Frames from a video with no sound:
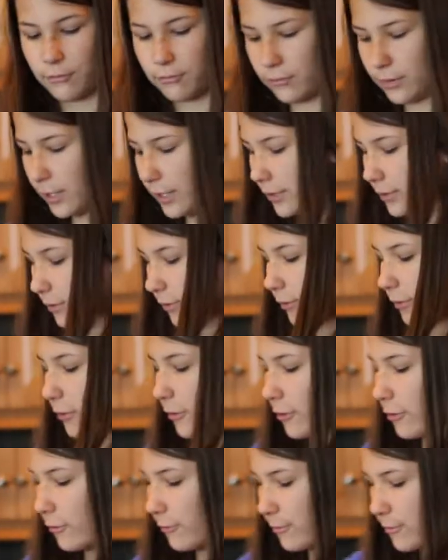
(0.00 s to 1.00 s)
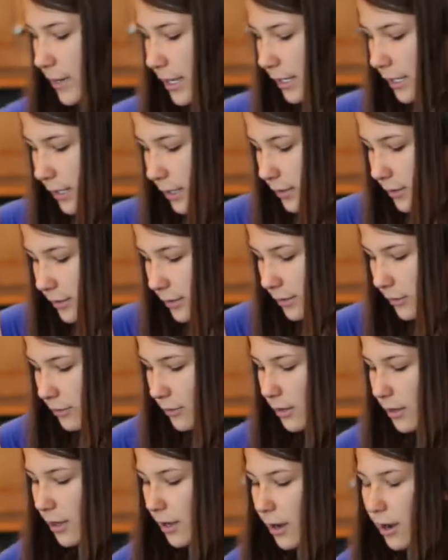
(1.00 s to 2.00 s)
Place our dough back
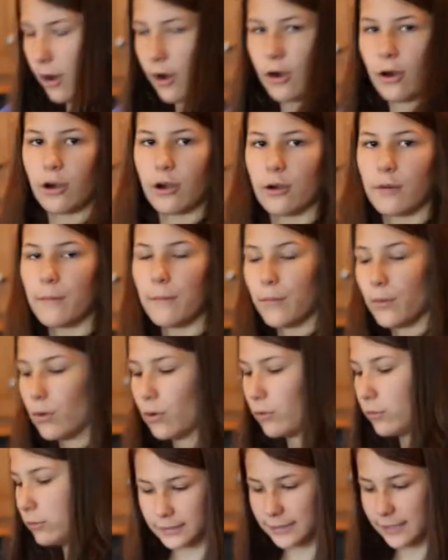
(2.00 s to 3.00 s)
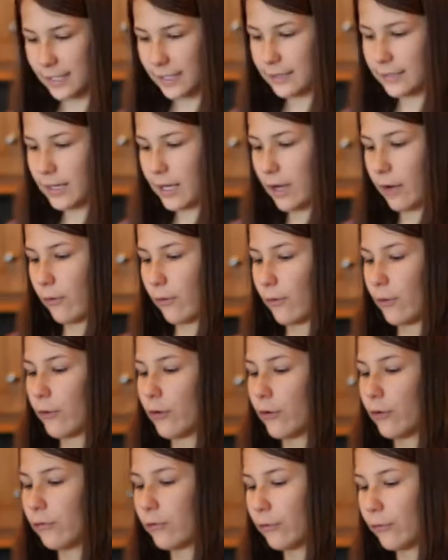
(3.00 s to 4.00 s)
into our bowl. A towel
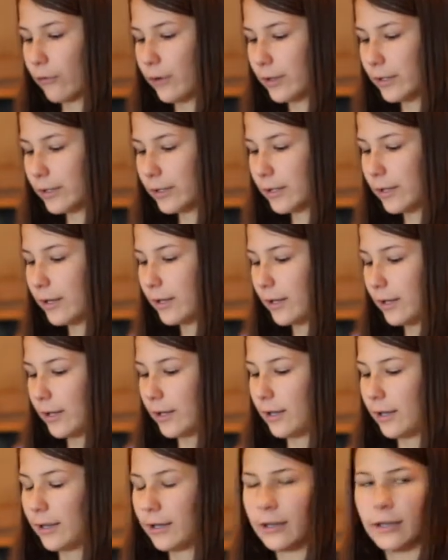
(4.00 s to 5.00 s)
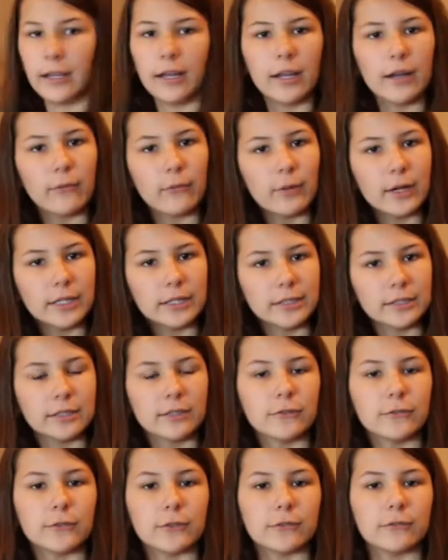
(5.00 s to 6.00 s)
over it. Let it rest
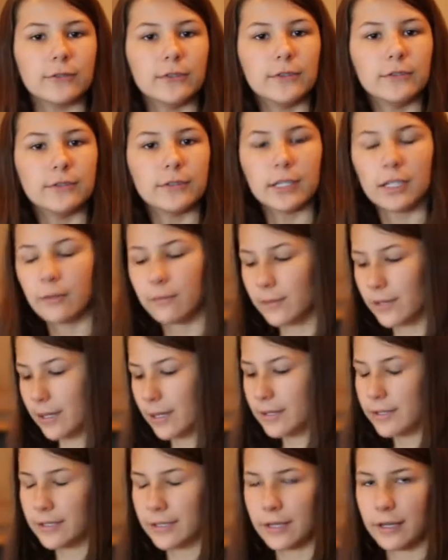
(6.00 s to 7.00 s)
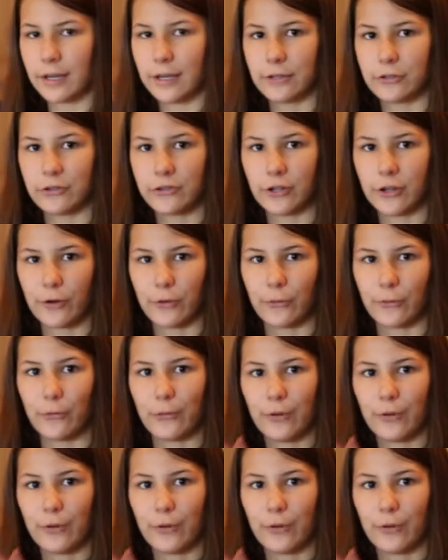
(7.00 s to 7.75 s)
for 15 minutes and it shall